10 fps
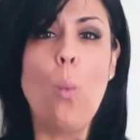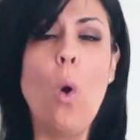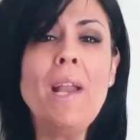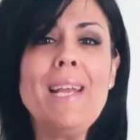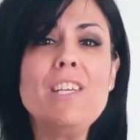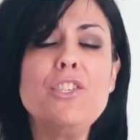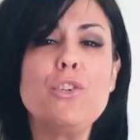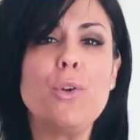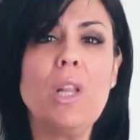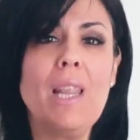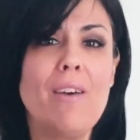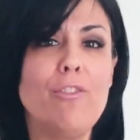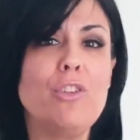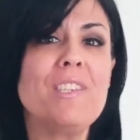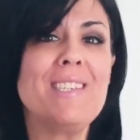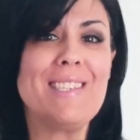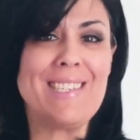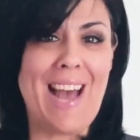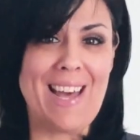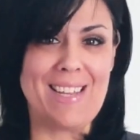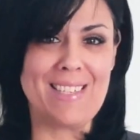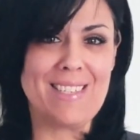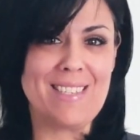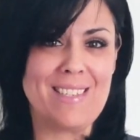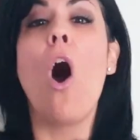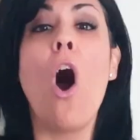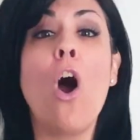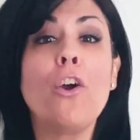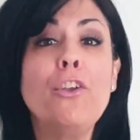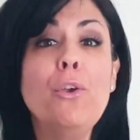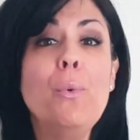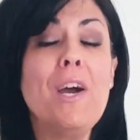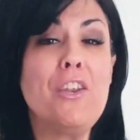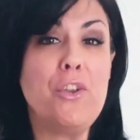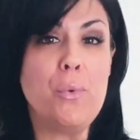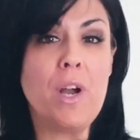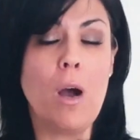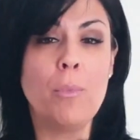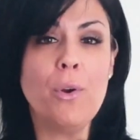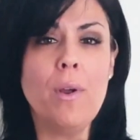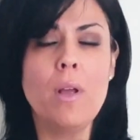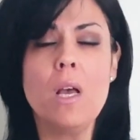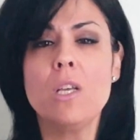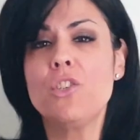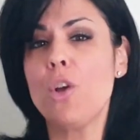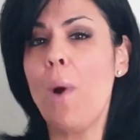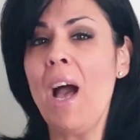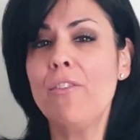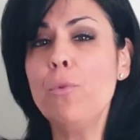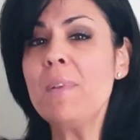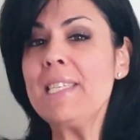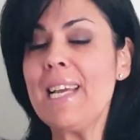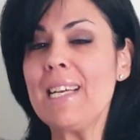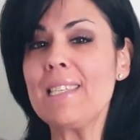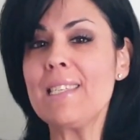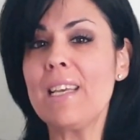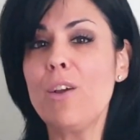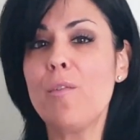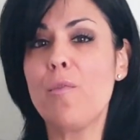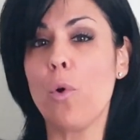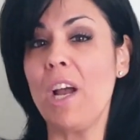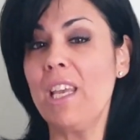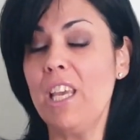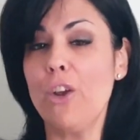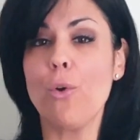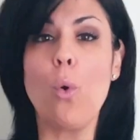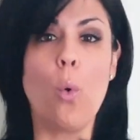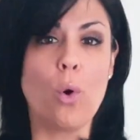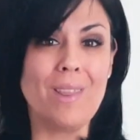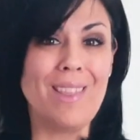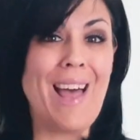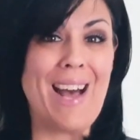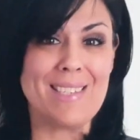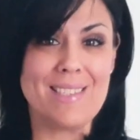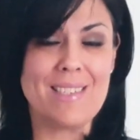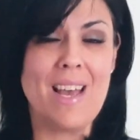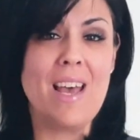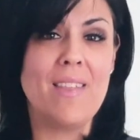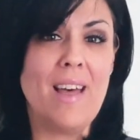What is your level status? Are you a newcomer? So have you been dancing for a year or less?